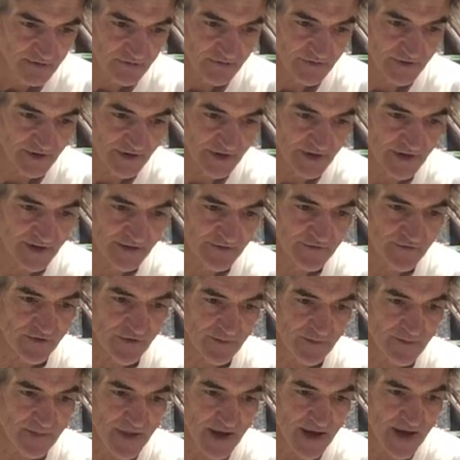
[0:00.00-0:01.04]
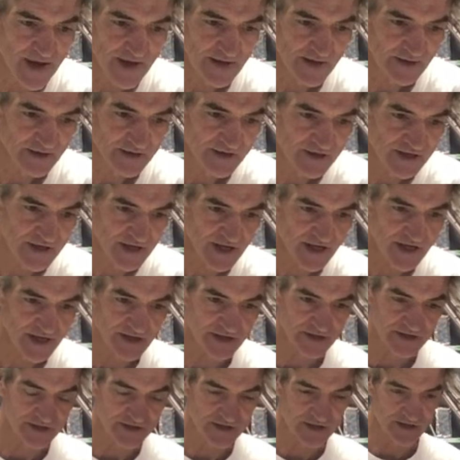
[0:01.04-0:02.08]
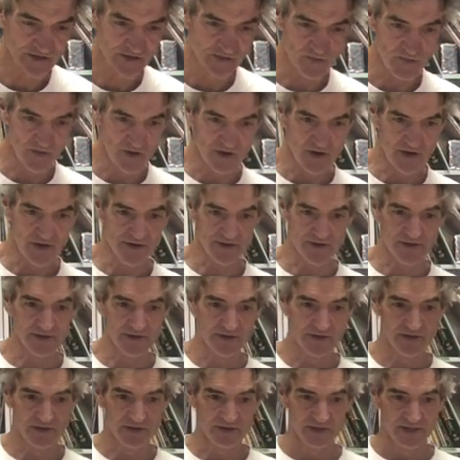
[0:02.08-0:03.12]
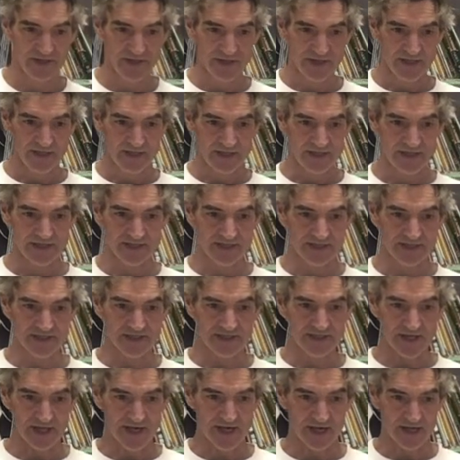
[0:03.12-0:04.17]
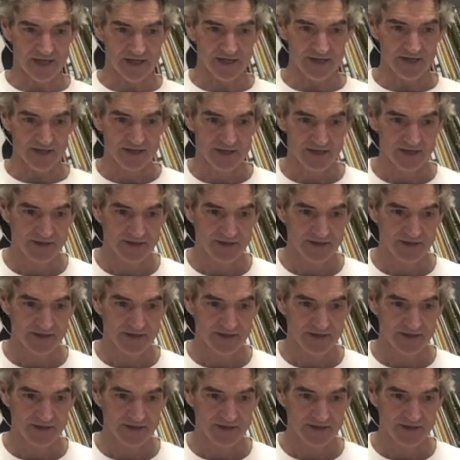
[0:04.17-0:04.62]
we get a dramatic change to the water inside.